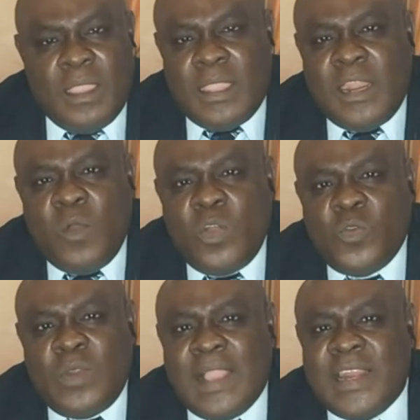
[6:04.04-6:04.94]
And then you
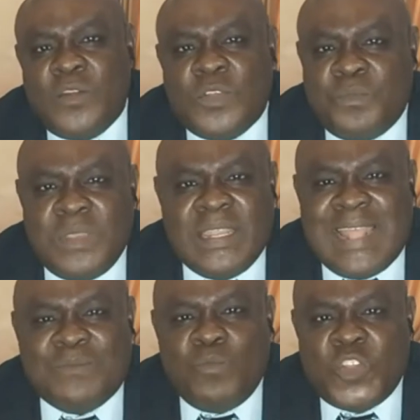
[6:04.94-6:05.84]
will agree with me
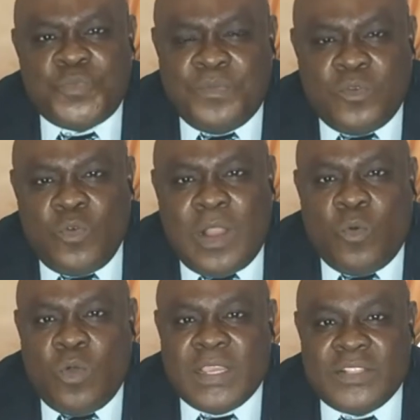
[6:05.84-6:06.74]
that most people who are
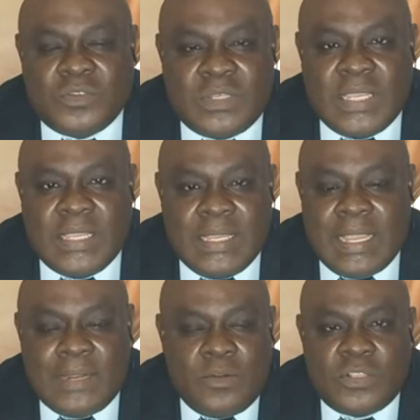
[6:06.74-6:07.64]
working today
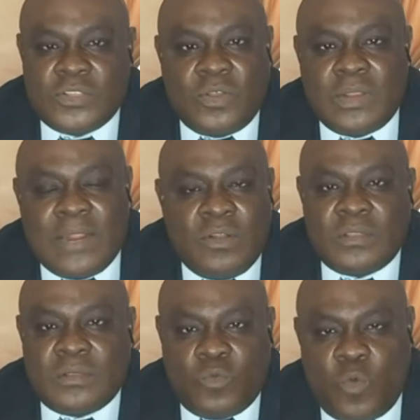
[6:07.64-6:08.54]
are not, are
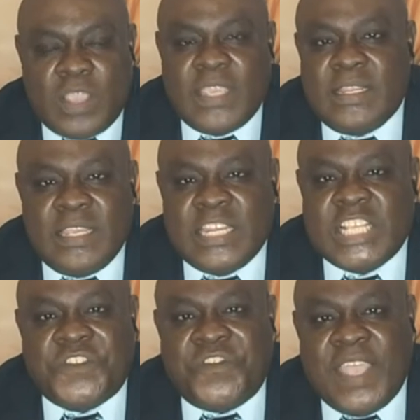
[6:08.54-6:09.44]
not working in the
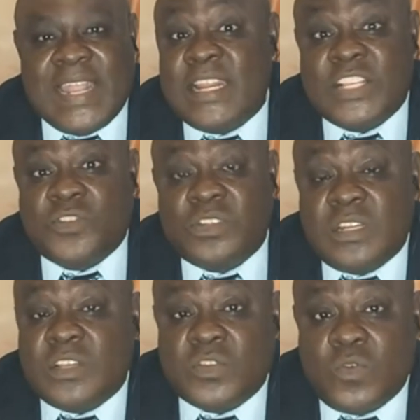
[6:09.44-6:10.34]
sphere that they studied
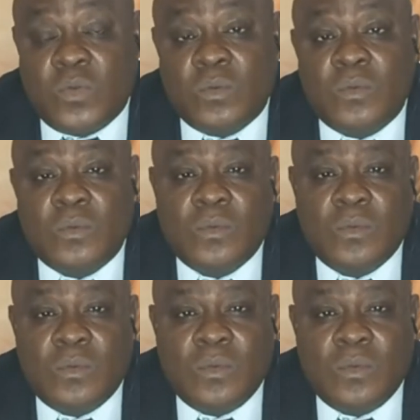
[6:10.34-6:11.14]
in school. Yes.